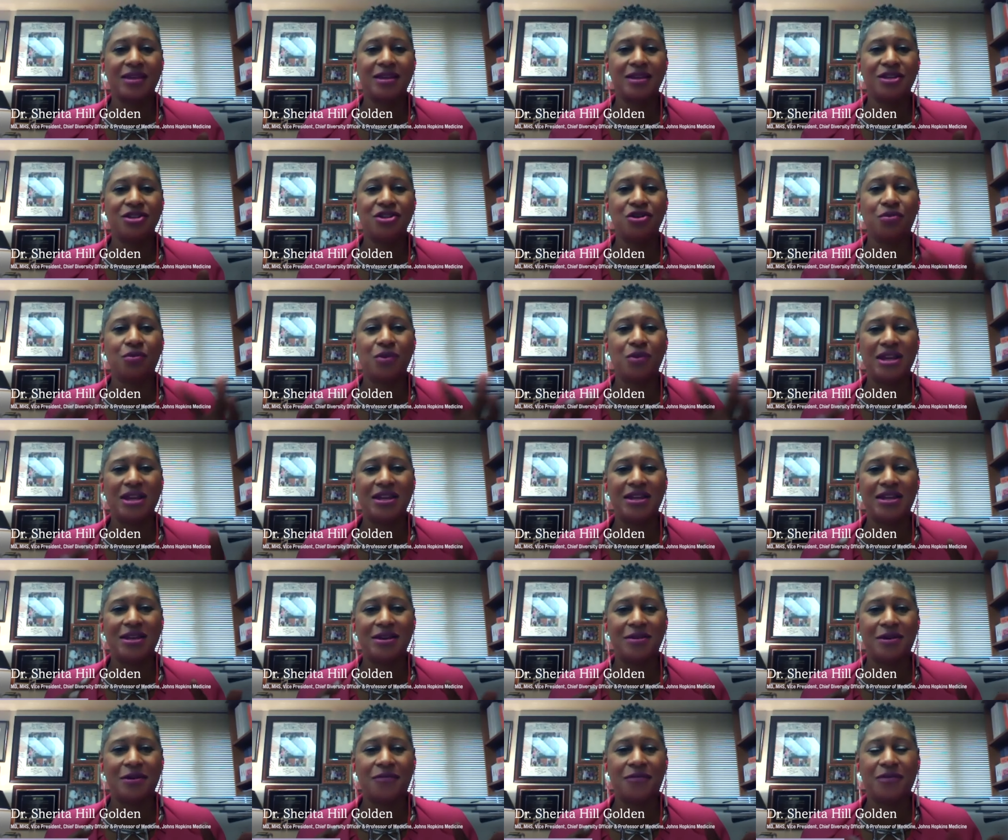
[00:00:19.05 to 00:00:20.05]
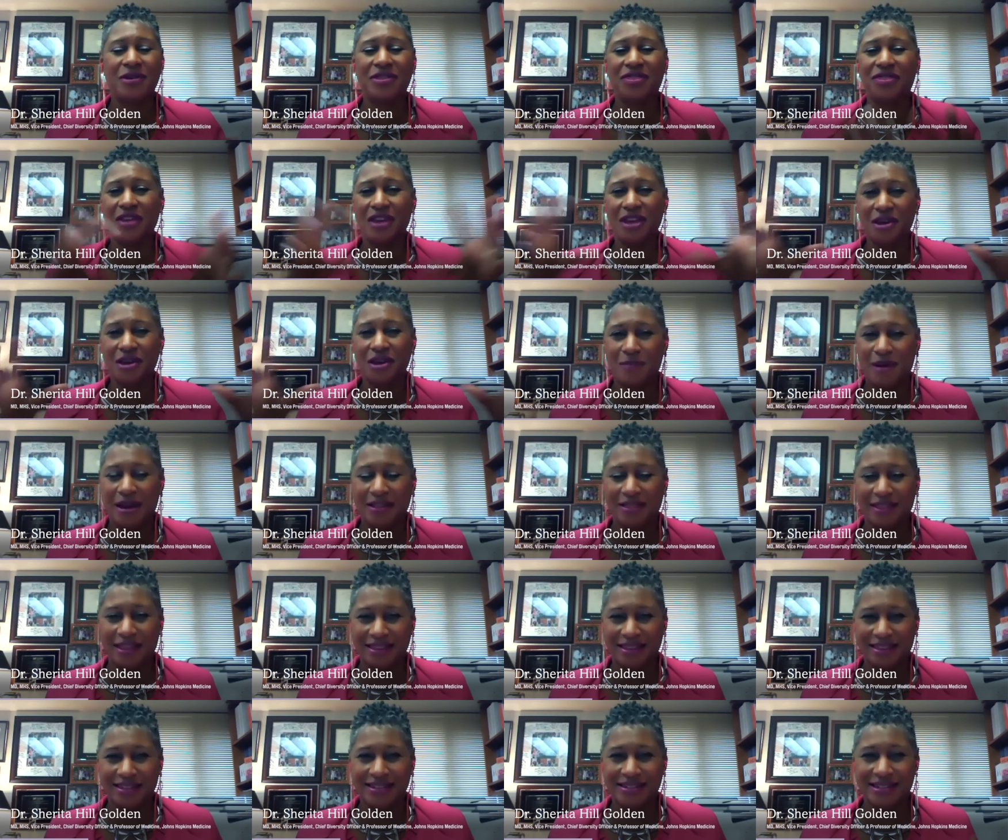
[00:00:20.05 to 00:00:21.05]
you know, we if we think about
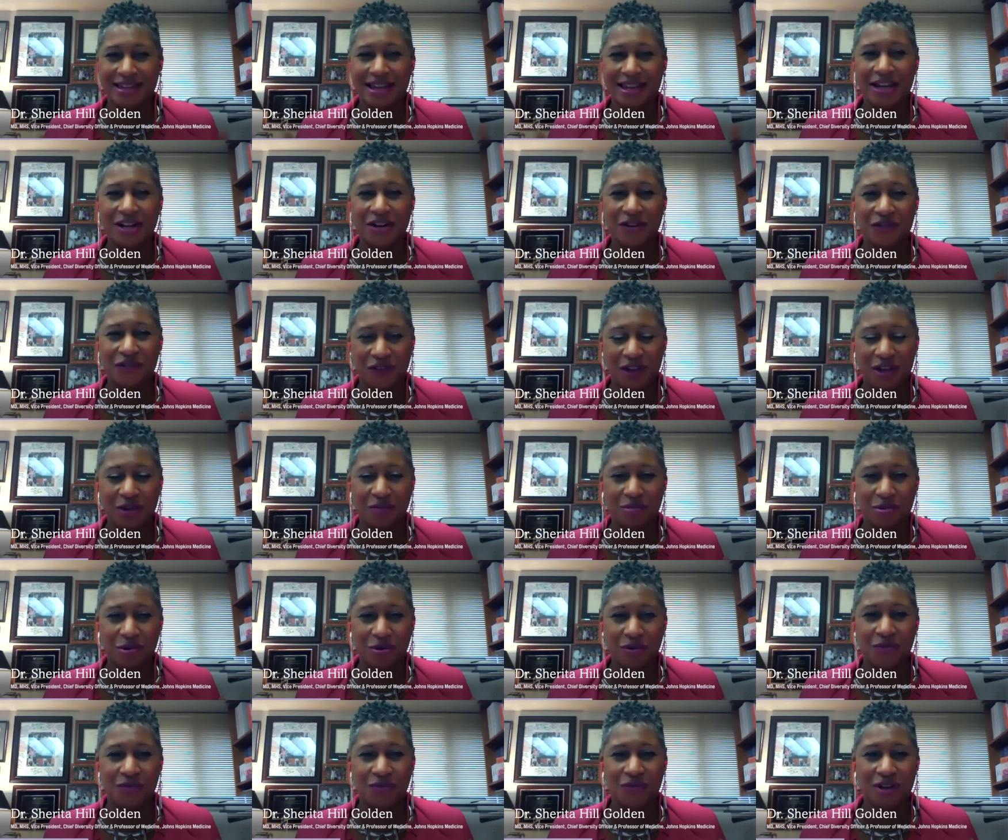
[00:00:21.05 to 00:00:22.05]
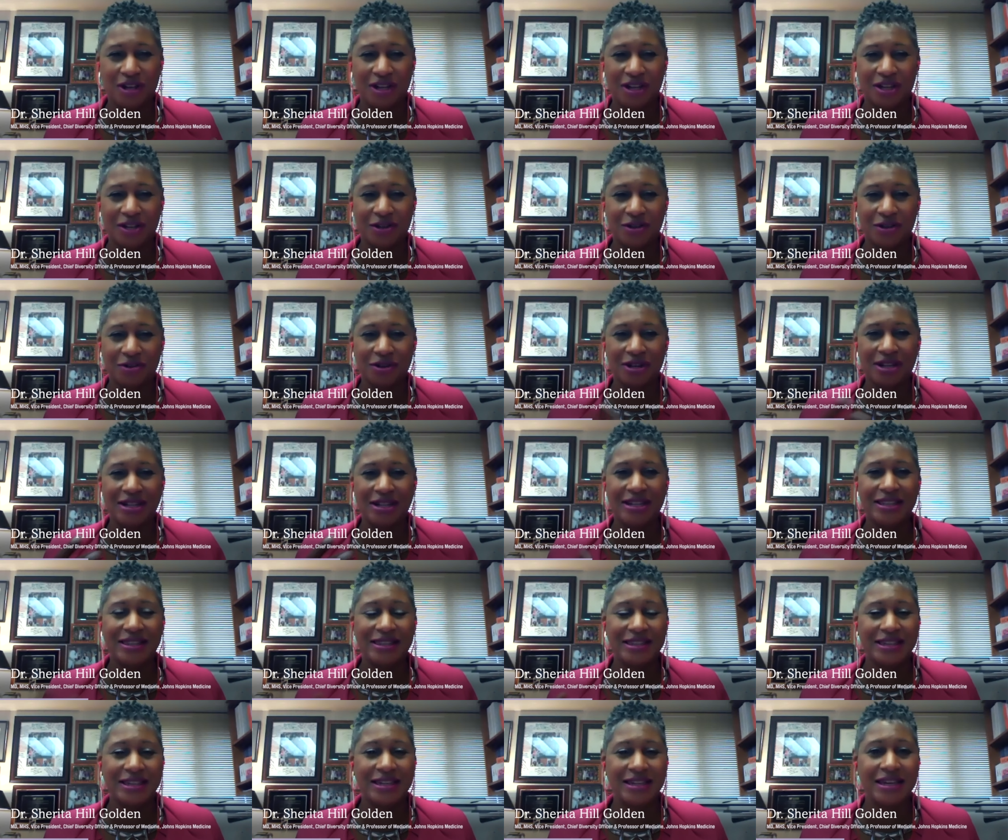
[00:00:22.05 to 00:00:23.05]
like the side effect profile or
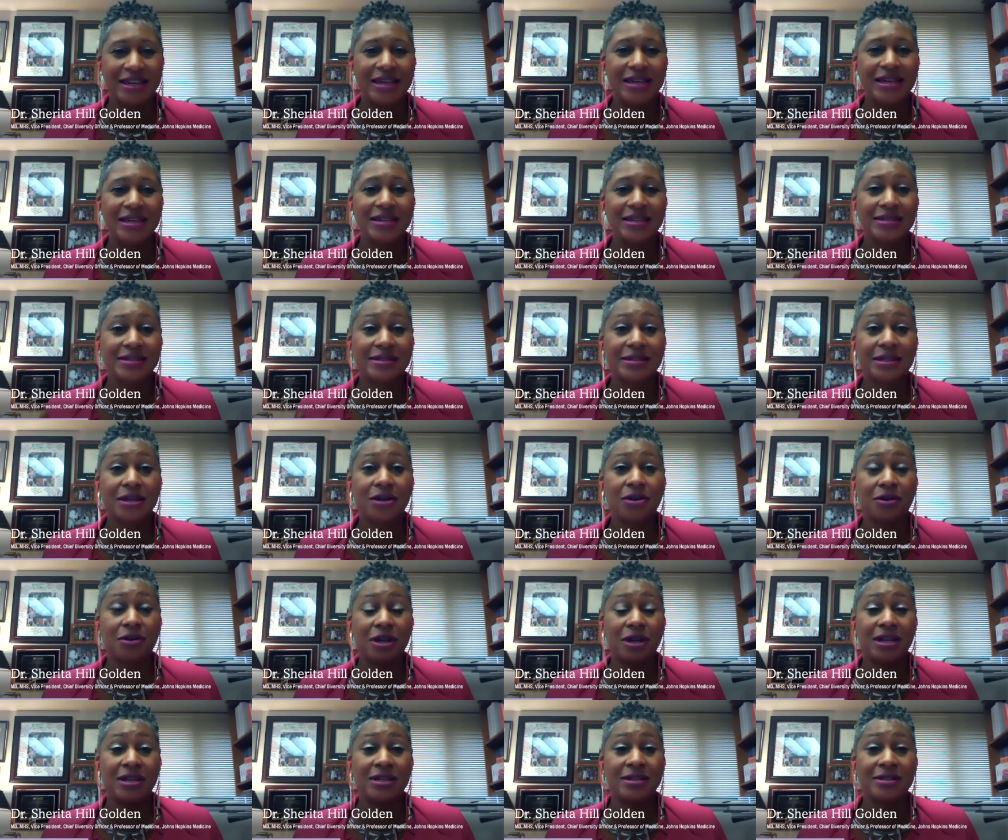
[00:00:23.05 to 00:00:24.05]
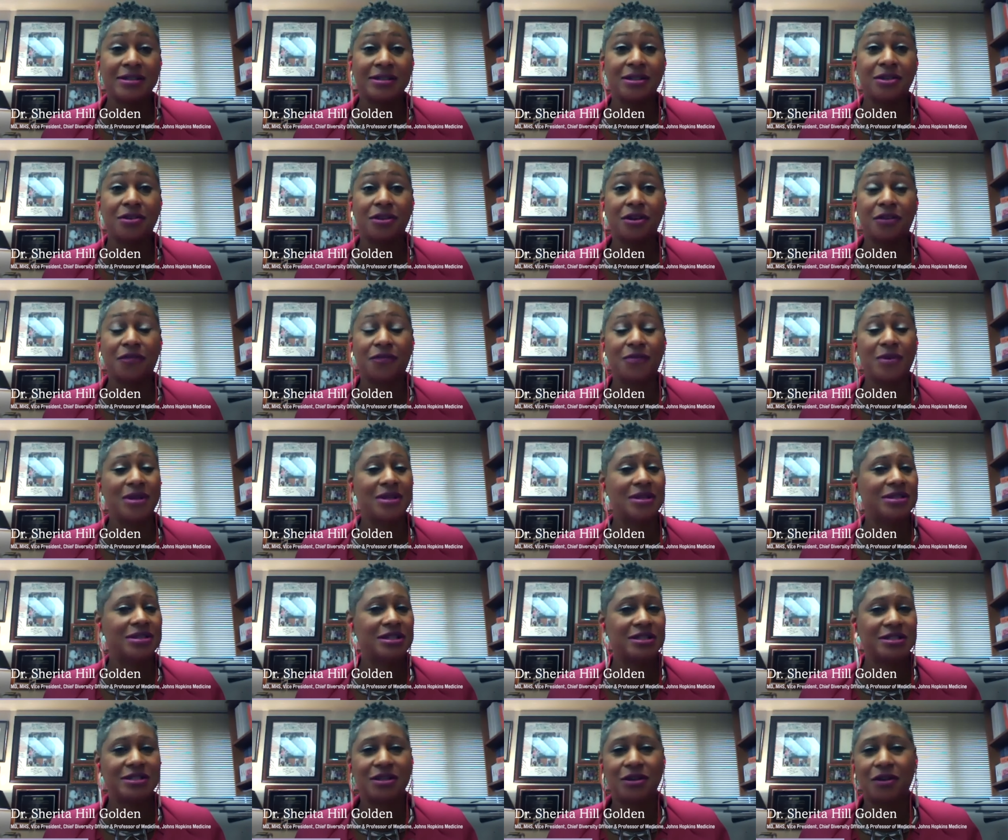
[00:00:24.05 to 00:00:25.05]
anything serious, you know, there have been
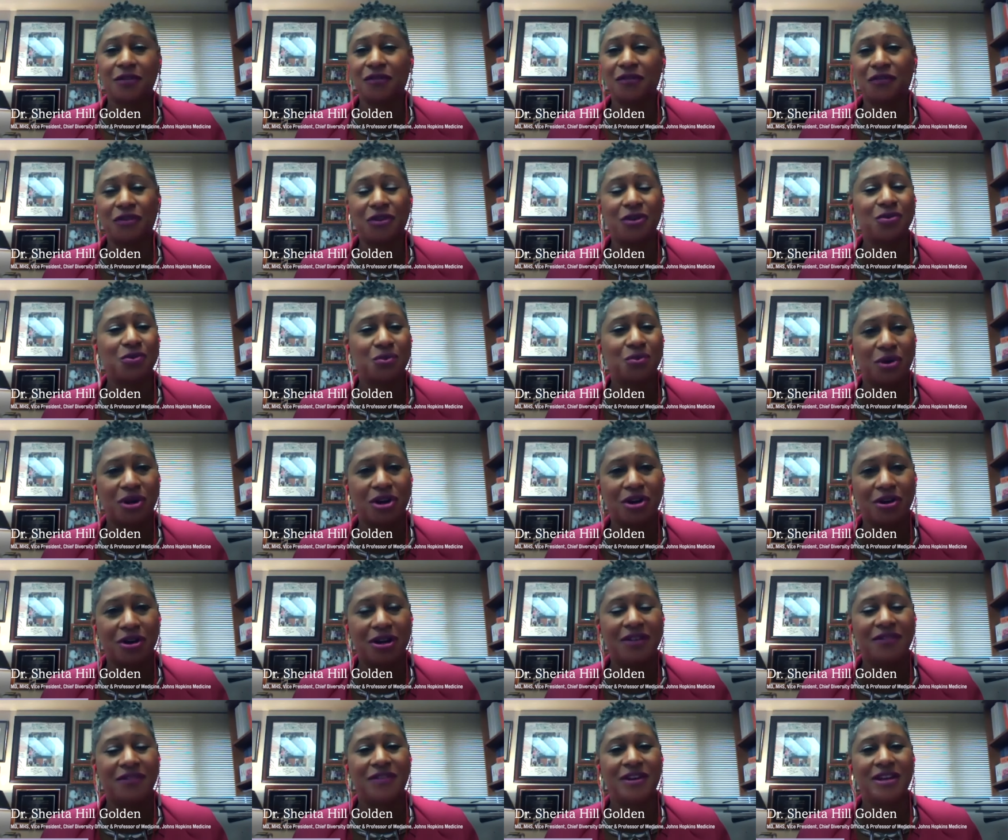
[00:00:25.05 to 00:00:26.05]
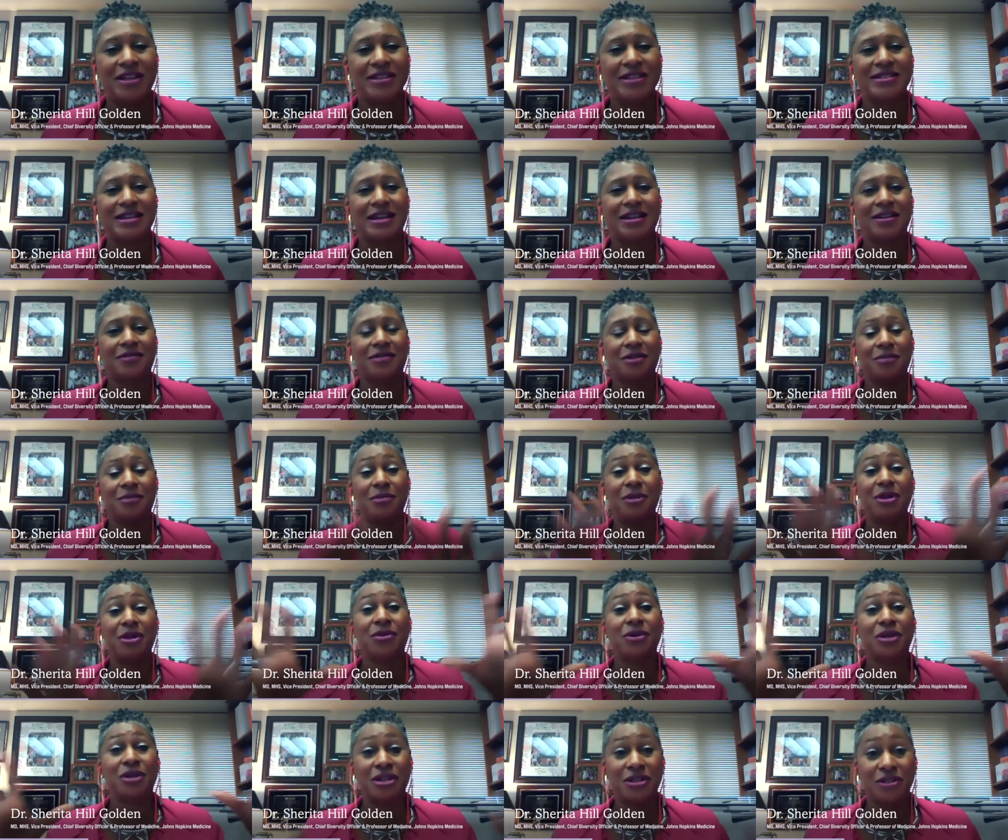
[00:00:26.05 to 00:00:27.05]
just a few rare events out of the
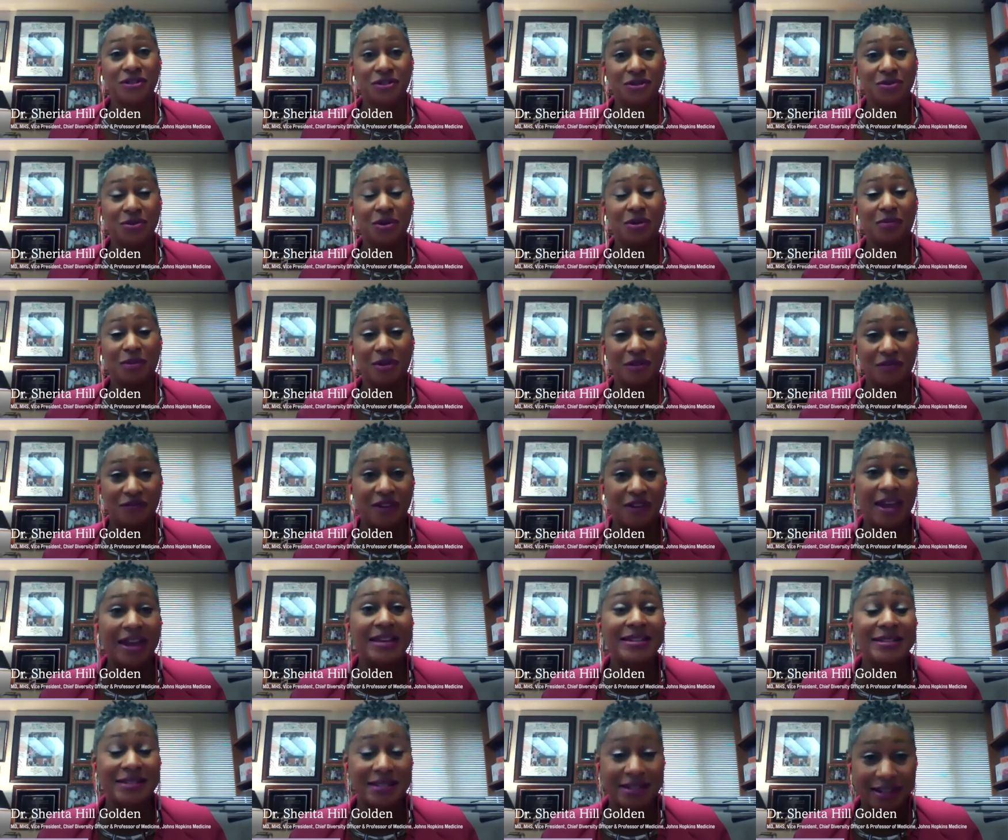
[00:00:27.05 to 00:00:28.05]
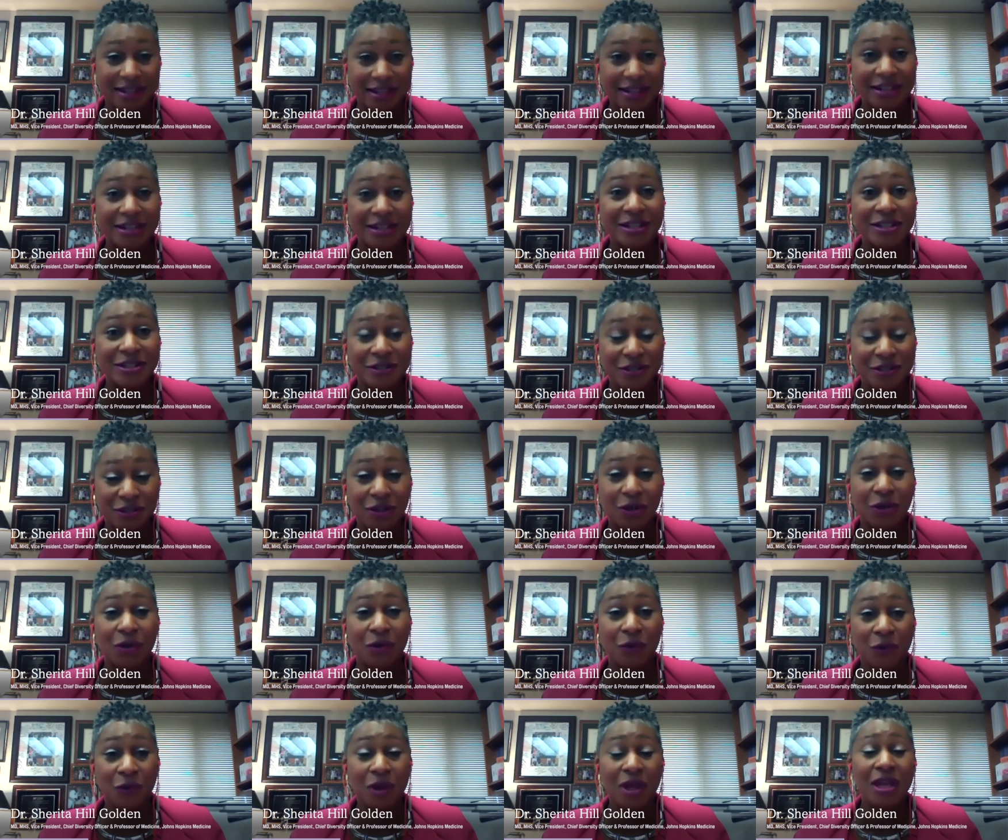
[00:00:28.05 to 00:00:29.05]
millions who have been vaccinated.
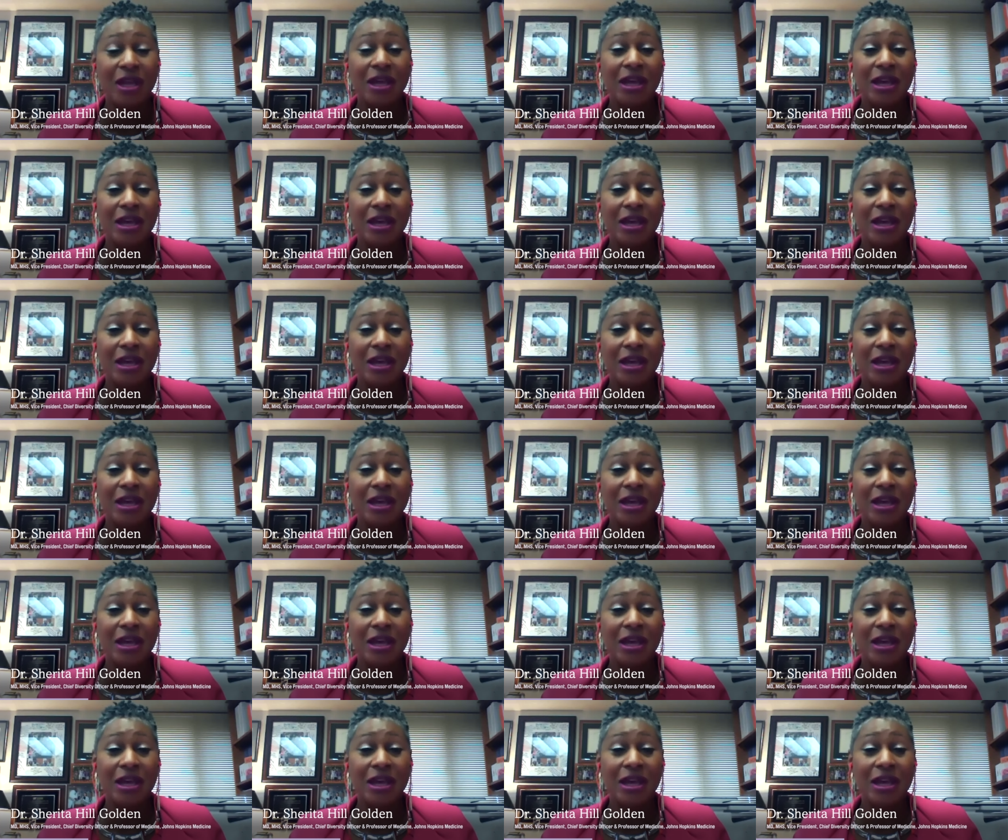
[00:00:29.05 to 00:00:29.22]
So,